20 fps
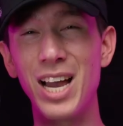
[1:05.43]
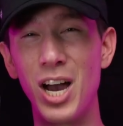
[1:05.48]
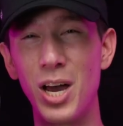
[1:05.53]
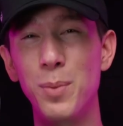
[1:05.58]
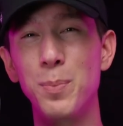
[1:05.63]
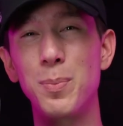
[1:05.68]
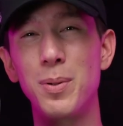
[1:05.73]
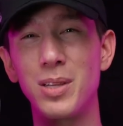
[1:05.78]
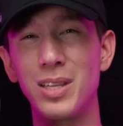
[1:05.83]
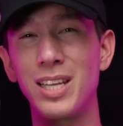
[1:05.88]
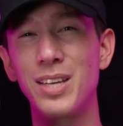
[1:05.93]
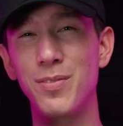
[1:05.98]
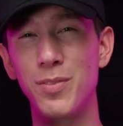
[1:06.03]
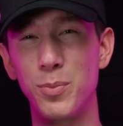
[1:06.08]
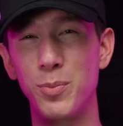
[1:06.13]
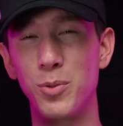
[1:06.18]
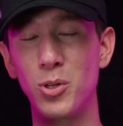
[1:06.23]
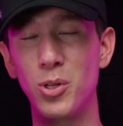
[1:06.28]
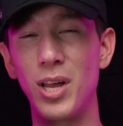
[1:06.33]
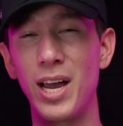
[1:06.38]

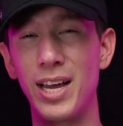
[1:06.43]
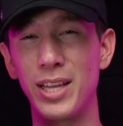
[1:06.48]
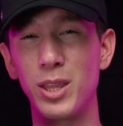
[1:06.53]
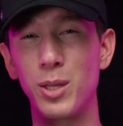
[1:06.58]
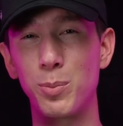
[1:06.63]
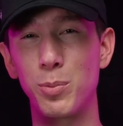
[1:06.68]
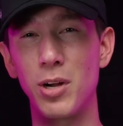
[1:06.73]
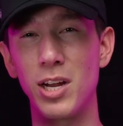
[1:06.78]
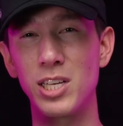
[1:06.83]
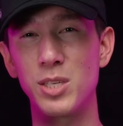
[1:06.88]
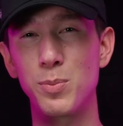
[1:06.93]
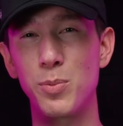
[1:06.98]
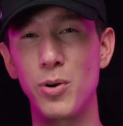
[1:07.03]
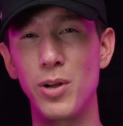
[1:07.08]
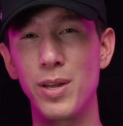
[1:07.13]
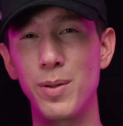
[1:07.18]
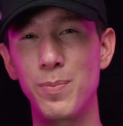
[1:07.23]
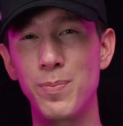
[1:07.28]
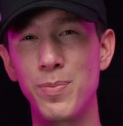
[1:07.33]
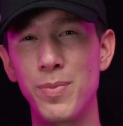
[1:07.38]
unbelievable at the price
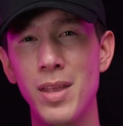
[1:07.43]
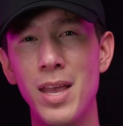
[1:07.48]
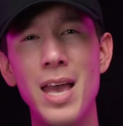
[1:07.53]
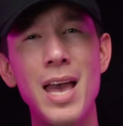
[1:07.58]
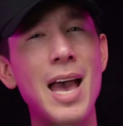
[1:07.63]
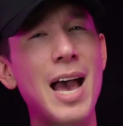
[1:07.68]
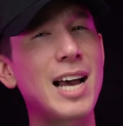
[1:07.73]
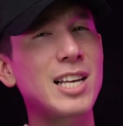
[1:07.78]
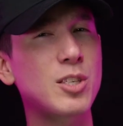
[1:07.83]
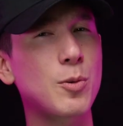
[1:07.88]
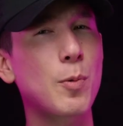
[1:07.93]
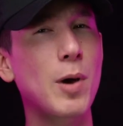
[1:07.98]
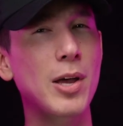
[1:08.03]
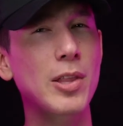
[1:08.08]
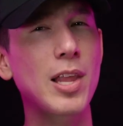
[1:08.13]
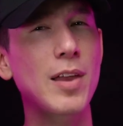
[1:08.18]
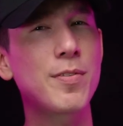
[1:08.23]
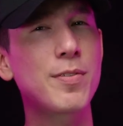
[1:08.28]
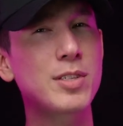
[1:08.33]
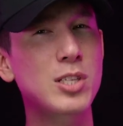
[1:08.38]
point. As the
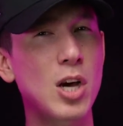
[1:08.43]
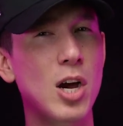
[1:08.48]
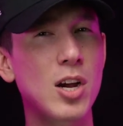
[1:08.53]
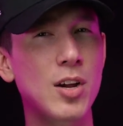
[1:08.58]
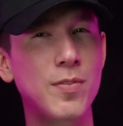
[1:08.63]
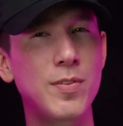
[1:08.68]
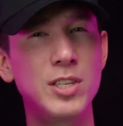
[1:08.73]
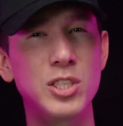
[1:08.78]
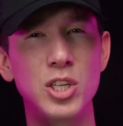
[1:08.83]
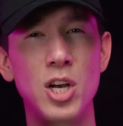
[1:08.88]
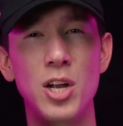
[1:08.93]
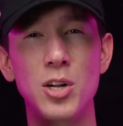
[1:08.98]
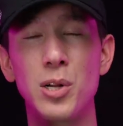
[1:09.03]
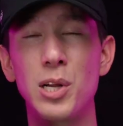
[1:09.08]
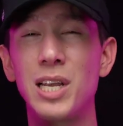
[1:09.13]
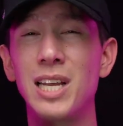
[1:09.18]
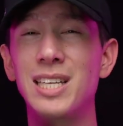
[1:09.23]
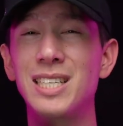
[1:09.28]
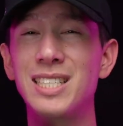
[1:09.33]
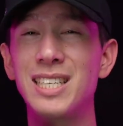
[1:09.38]
wildlife photography genre
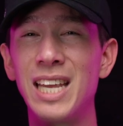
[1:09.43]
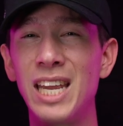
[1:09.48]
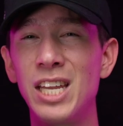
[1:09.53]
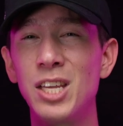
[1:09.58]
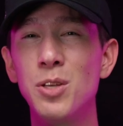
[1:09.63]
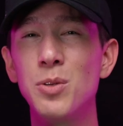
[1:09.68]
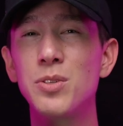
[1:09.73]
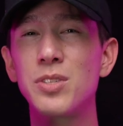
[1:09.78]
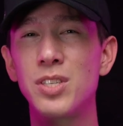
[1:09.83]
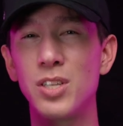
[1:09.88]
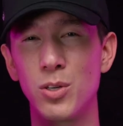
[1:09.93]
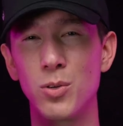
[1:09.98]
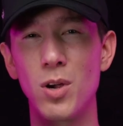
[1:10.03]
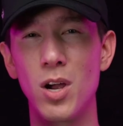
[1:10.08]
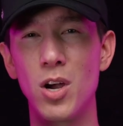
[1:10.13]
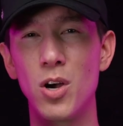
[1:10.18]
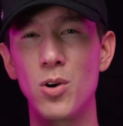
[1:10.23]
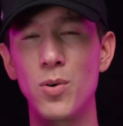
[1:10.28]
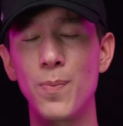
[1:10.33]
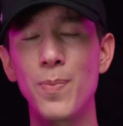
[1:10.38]
continues to
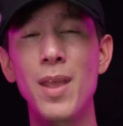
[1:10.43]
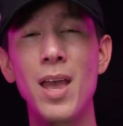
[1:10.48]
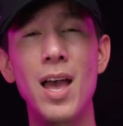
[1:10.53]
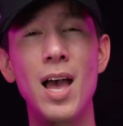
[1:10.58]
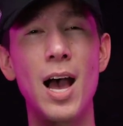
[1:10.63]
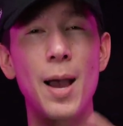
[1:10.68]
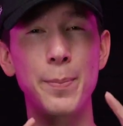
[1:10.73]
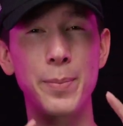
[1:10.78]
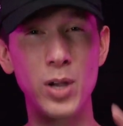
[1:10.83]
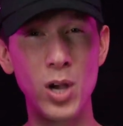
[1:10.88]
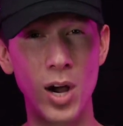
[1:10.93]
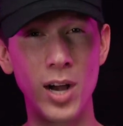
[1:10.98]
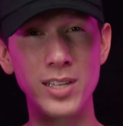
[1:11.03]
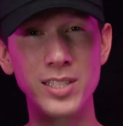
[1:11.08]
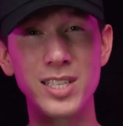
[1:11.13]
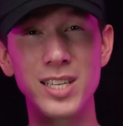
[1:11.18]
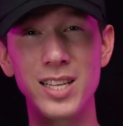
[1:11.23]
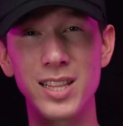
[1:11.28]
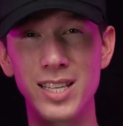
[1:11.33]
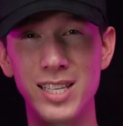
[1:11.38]
grow, I'm
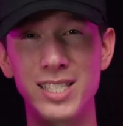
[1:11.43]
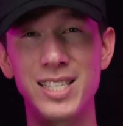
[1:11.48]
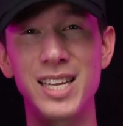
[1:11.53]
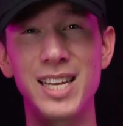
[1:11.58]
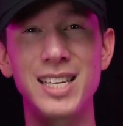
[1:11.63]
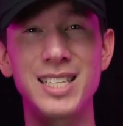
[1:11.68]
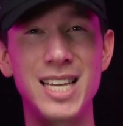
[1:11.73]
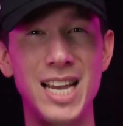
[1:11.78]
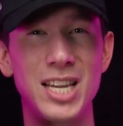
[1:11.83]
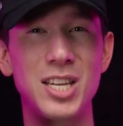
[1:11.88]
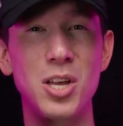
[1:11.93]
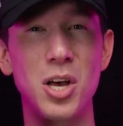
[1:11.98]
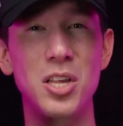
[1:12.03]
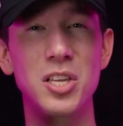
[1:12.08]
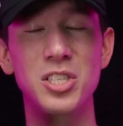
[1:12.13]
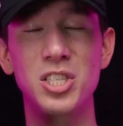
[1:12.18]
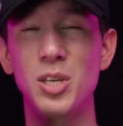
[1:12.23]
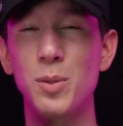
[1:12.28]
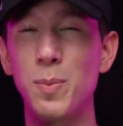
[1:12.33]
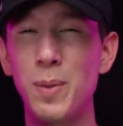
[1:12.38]
constantly seeing
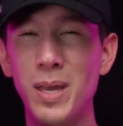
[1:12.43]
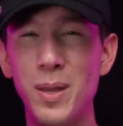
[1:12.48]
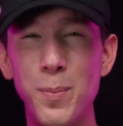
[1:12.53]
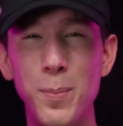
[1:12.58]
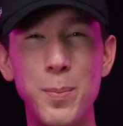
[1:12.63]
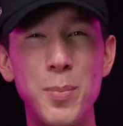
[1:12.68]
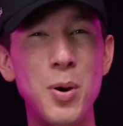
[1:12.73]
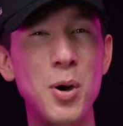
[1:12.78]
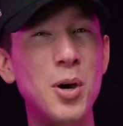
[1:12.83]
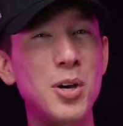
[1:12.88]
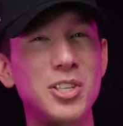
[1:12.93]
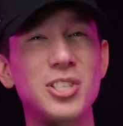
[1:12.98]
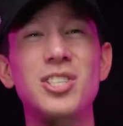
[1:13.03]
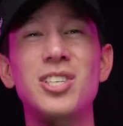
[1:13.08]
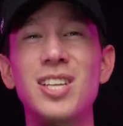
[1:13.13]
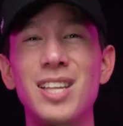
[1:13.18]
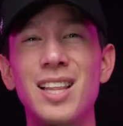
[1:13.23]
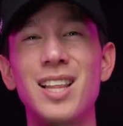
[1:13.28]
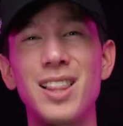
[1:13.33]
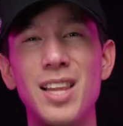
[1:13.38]
technology being pushed
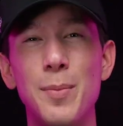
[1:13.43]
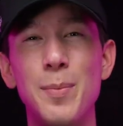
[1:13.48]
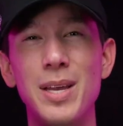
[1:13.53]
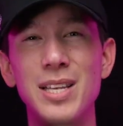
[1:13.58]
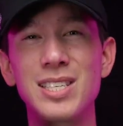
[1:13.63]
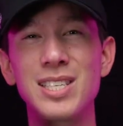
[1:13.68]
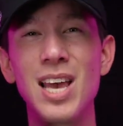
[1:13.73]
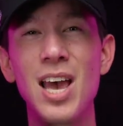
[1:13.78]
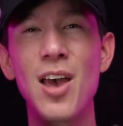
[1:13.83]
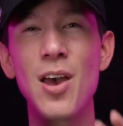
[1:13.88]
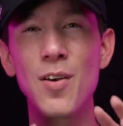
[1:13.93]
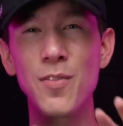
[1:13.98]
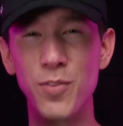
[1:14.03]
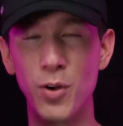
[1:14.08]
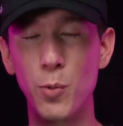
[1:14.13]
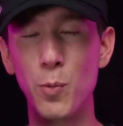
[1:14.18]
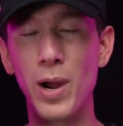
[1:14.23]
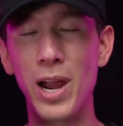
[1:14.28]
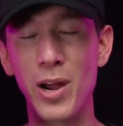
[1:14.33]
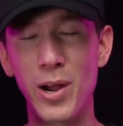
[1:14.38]
to the limits
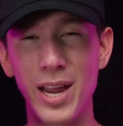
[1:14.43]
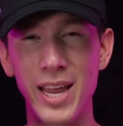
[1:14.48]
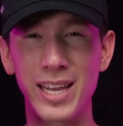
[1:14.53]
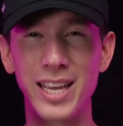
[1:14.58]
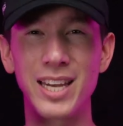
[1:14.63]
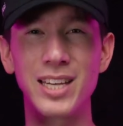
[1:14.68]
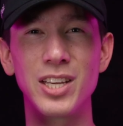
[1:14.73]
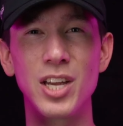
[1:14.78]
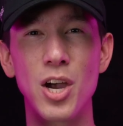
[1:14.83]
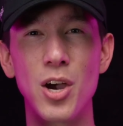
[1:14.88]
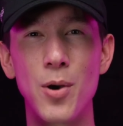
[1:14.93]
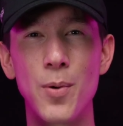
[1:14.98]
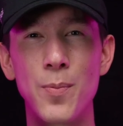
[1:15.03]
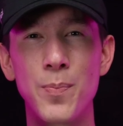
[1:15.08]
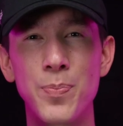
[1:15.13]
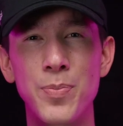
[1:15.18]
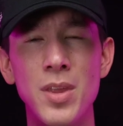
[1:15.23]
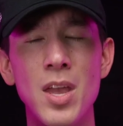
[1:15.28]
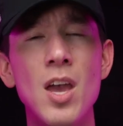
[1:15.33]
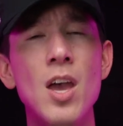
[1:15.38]
for where it can go.
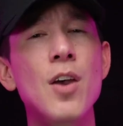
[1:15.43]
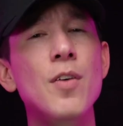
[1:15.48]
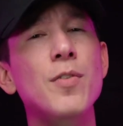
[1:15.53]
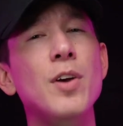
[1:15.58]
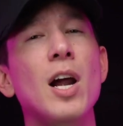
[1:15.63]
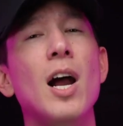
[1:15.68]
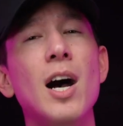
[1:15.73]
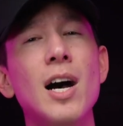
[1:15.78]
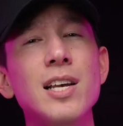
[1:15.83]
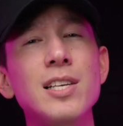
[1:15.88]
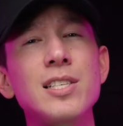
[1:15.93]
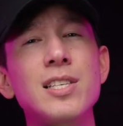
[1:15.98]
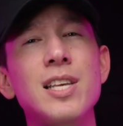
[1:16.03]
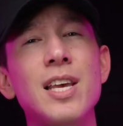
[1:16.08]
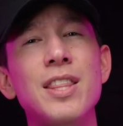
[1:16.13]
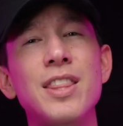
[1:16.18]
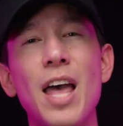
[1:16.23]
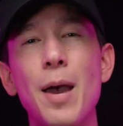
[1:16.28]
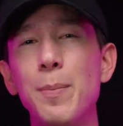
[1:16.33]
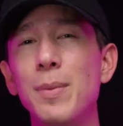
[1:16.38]
For us,
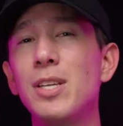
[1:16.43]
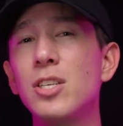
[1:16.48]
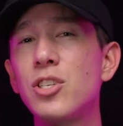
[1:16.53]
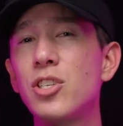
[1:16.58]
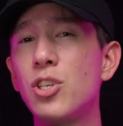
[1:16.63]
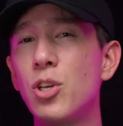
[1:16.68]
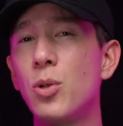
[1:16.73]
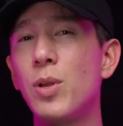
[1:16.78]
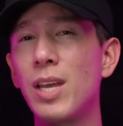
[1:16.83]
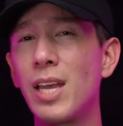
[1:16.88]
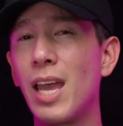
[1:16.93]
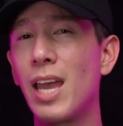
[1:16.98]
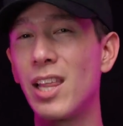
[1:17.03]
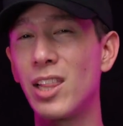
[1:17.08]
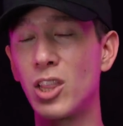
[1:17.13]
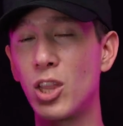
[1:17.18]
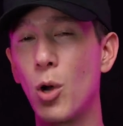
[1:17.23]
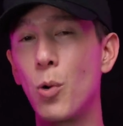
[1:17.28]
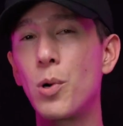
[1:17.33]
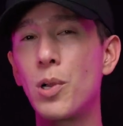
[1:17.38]
that means shooting
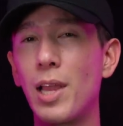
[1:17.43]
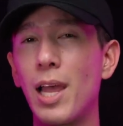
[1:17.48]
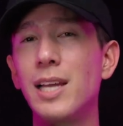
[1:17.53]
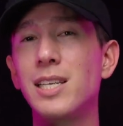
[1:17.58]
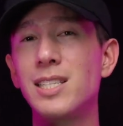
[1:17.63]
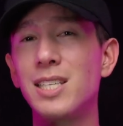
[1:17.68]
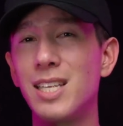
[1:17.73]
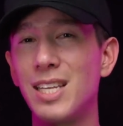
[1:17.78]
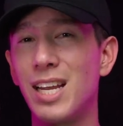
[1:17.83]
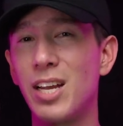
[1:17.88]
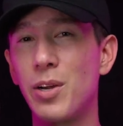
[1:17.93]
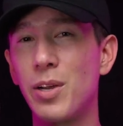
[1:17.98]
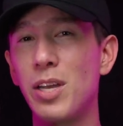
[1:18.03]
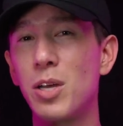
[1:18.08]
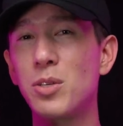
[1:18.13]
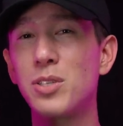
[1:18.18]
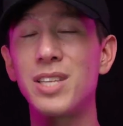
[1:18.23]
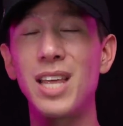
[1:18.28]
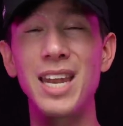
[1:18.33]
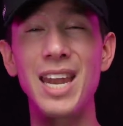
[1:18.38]
in lower light
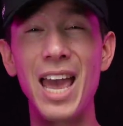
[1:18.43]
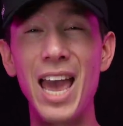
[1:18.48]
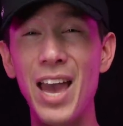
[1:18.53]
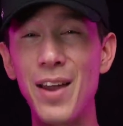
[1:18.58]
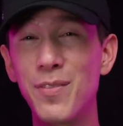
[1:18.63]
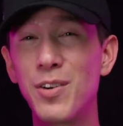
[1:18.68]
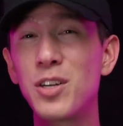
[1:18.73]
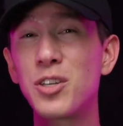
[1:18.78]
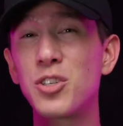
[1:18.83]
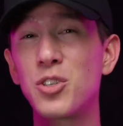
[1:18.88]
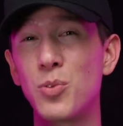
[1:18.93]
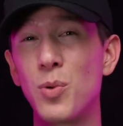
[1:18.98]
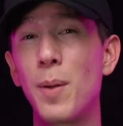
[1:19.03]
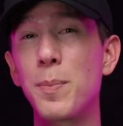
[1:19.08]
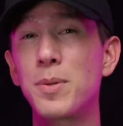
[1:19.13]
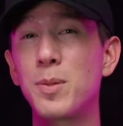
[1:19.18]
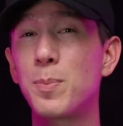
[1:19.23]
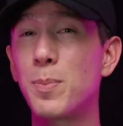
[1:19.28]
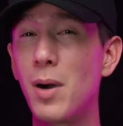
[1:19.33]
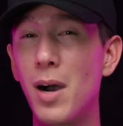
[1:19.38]
scenarios than ever
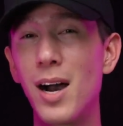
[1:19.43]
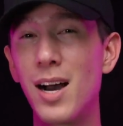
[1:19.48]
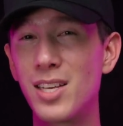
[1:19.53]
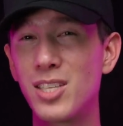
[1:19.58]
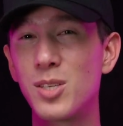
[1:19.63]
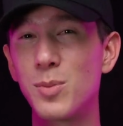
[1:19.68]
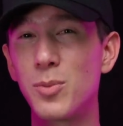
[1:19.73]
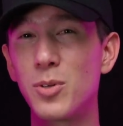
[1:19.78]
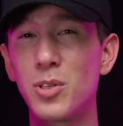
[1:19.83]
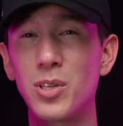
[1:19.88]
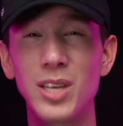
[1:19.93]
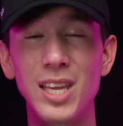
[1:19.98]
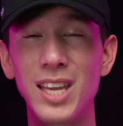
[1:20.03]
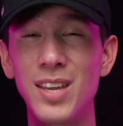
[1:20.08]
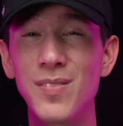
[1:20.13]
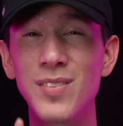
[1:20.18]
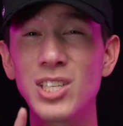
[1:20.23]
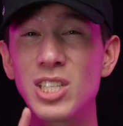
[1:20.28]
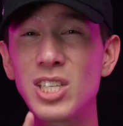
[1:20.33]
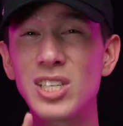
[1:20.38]
dreamt possible,
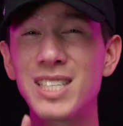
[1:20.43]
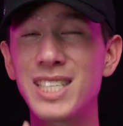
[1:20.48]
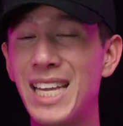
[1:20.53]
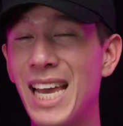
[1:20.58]
even just